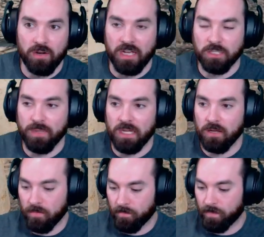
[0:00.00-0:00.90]
XP.
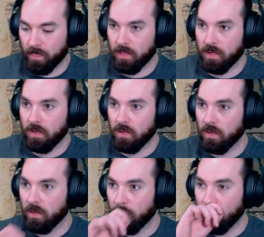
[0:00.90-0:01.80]

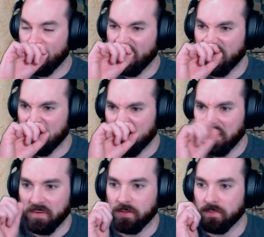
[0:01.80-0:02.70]
Yeah, all the bonus
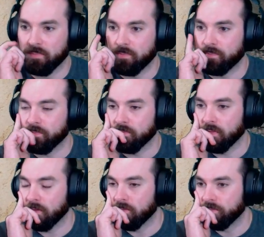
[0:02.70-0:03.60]
is the item. Well, I think it
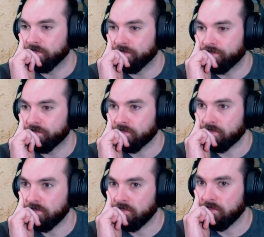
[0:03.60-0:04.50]
tears up.
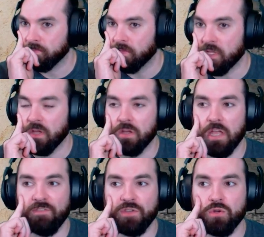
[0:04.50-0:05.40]

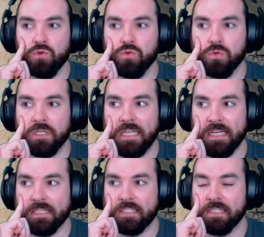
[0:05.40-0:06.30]
If you
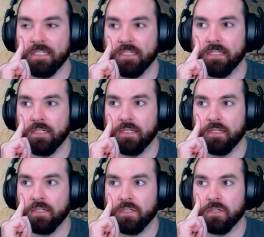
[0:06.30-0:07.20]
get
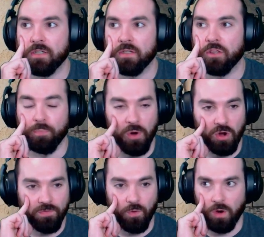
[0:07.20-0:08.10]
the
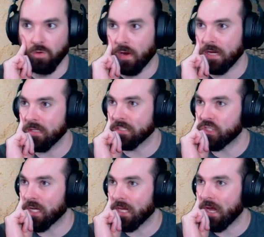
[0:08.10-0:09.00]
perk for it, right? Let's
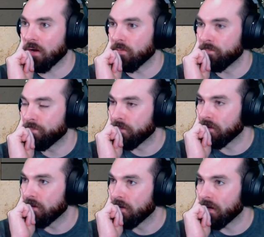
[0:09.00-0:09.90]
check it out.
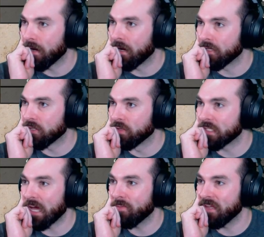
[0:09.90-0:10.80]
Uh, so it's
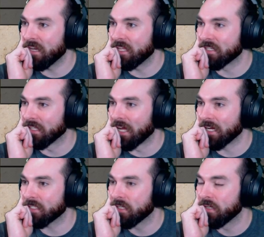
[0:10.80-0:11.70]
got to be an
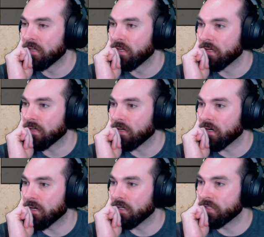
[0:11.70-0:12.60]
intellect.
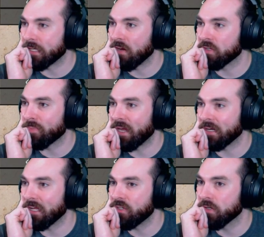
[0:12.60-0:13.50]
Uh, is it charismatic
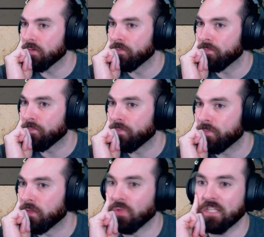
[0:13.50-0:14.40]
nature?
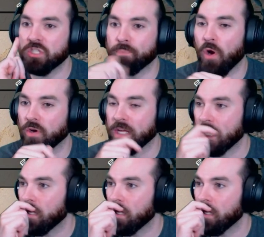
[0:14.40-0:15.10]
No, that's the party.